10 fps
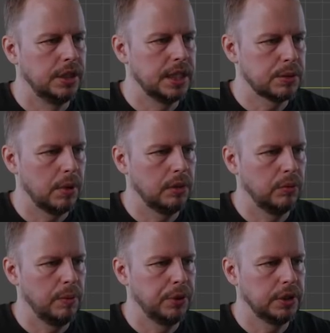This one,
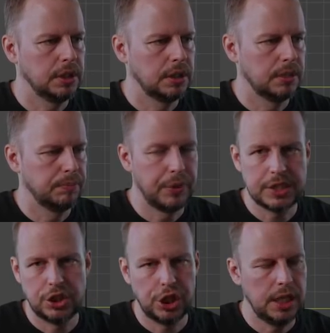we
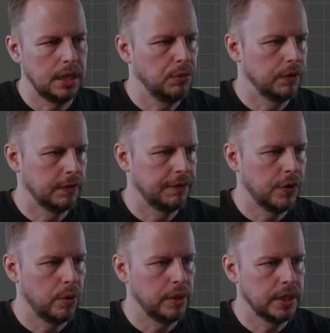press G and move it
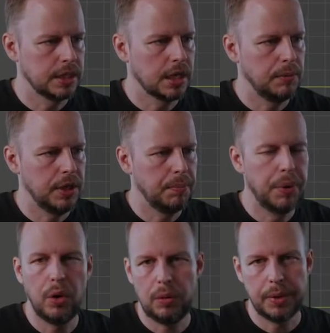forward. This is going to be the
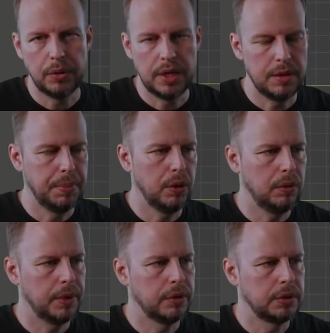pole bone, and the pole
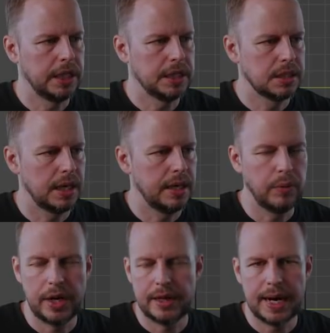bone is
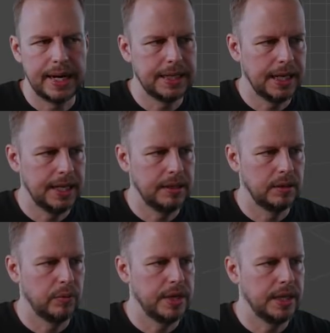where the IK,
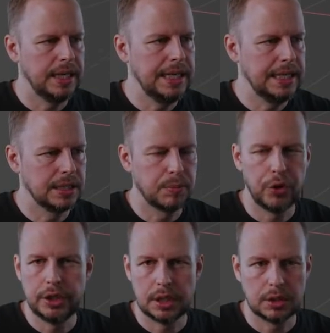where the knee is
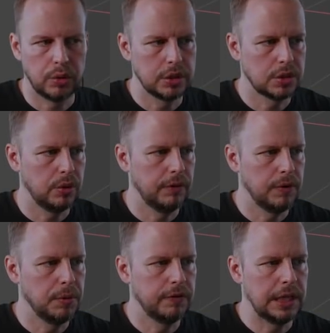pointing towards. So if
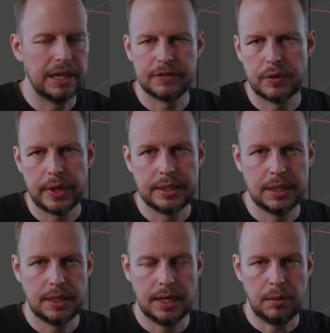you move it left and right
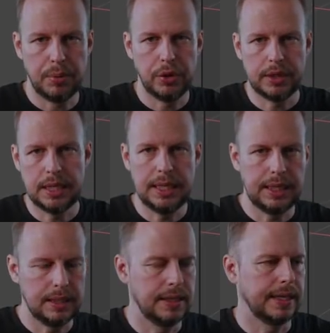here, it'll point the
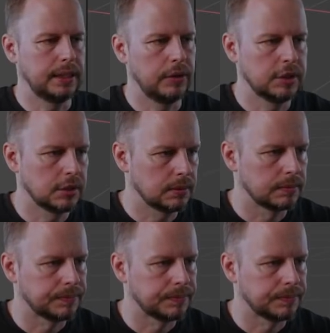knee in that direction.